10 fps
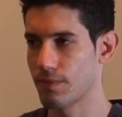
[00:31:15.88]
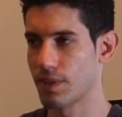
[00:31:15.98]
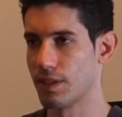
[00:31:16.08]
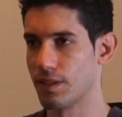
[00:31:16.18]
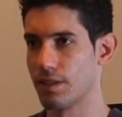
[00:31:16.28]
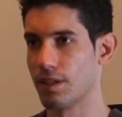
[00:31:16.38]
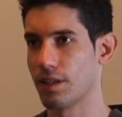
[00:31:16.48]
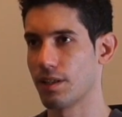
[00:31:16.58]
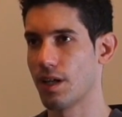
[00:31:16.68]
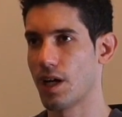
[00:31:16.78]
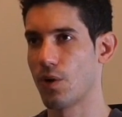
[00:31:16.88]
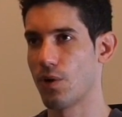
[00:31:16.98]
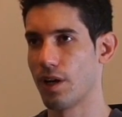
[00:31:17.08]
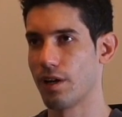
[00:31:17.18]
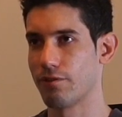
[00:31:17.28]
and right now
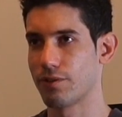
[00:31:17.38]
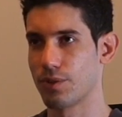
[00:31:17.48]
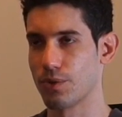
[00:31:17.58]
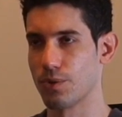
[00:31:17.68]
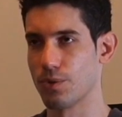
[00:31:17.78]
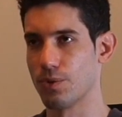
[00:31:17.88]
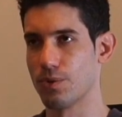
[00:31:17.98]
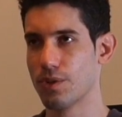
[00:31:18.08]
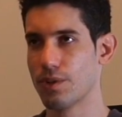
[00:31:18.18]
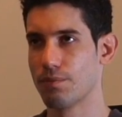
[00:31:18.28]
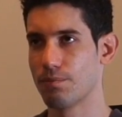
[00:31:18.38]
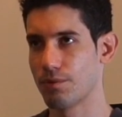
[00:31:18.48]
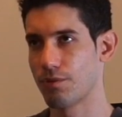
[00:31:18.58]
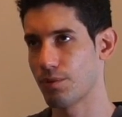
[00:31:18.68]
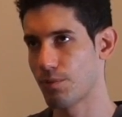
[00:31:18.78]
I have to,
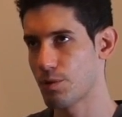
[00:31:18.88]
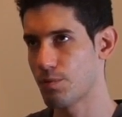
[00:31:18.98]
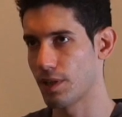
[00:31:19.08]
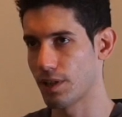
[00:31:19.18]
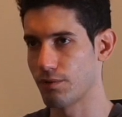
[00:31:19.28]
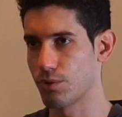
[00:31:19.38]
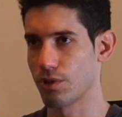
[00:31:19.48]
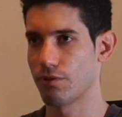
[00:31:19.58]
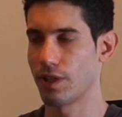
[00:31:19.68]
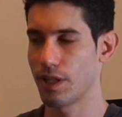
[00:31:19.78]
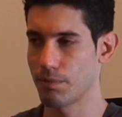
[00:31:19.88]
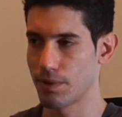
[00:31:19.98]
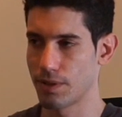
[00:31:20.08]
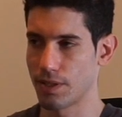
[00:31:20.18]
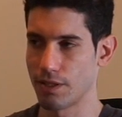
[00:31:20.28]
for the most part, I have to have a
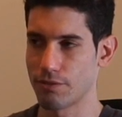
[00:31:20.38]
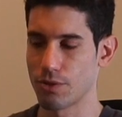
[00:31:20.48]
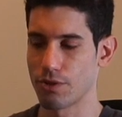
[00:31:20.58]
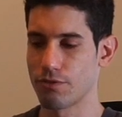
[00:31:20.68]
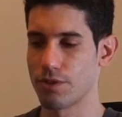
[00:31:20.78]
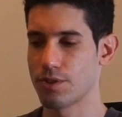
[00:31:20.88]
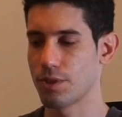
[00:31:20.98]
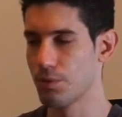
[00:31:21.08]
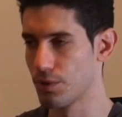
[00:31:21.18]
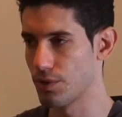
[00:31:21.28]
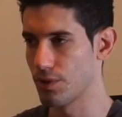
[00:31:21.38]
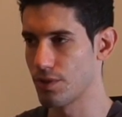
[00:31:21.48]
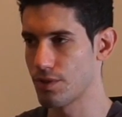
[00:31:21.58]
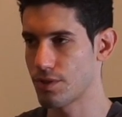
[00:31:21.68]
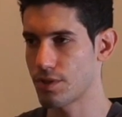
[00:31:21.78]
label, I have to have
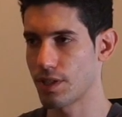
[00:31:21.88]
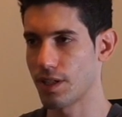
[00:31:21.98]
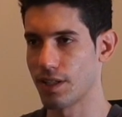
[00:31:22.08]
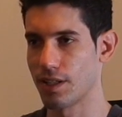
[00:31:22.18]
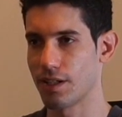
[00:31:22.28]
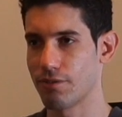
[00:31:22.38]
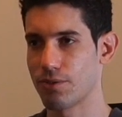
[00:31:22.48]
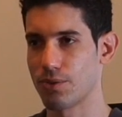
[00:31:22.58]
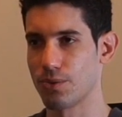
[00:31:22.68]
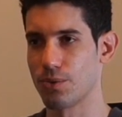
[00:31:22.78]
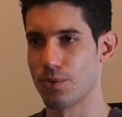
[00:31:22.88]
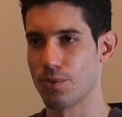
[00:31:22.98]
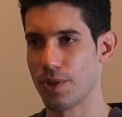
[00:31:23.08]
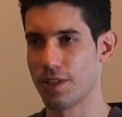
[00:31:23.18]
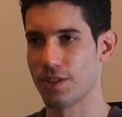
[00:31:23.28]
distributors, and I have to
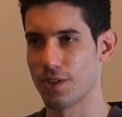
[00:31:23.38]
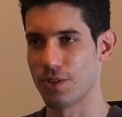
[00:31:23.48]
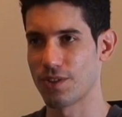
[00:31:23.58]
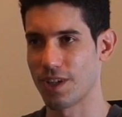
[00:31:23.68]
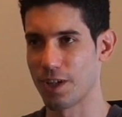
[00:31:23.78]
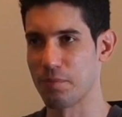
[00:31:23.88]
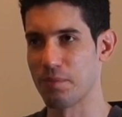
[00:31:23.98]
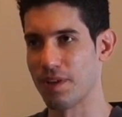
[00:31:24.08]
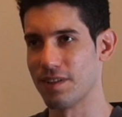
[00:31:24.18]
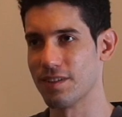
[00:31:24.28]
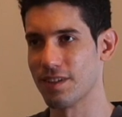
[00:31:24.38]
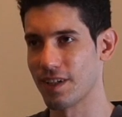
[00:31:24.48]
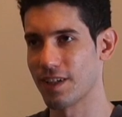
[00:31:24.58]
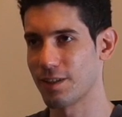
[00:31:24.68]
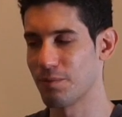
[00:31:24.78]
wait a long time until I
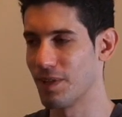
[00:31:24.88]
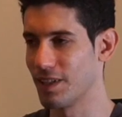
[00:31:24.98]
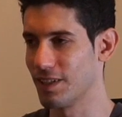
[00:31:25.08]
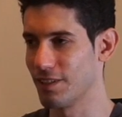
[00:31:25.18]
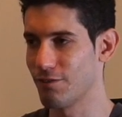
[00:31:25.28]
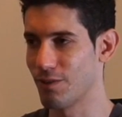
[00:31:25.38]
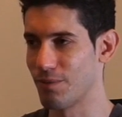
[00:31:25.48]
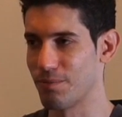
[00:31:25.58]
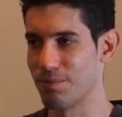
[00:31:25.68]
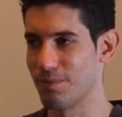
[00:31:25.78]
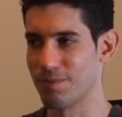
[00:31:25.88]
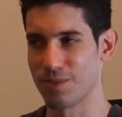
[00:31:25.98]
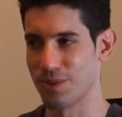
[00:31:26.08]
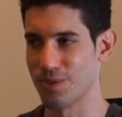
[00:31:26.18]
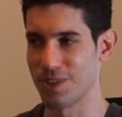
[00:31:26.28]
get the money from
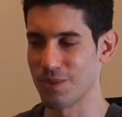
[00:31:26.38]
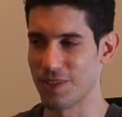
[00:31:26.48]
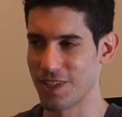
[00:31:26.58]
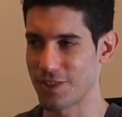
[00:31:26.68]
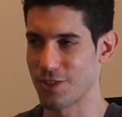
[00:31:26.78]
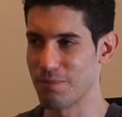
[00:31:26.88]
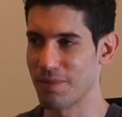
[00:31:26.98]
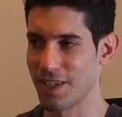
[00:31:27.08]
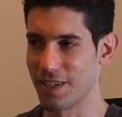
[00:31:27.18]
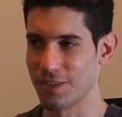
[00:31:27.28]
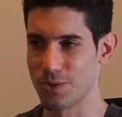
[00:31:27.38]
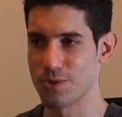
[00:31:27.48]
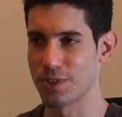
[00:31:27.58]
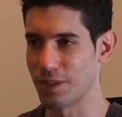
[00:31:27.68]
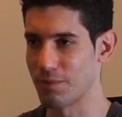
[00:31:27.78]
you know anyone actually paying to
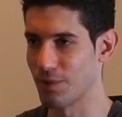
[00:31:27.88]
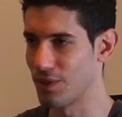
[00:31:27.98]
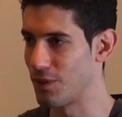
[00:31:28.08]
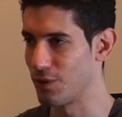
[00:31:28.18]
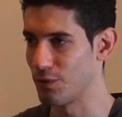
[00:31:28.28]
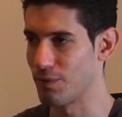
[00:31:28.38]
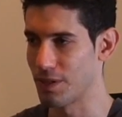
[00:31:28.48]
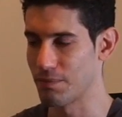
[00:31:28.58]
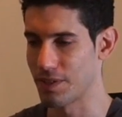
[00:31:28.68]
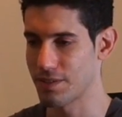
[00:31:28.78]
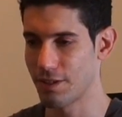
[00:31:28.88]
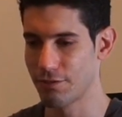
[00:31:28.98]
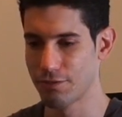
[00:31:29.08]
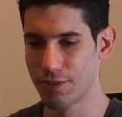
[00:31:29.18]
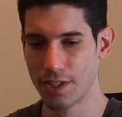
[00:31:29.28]
stream or download yeah. my, my stuff.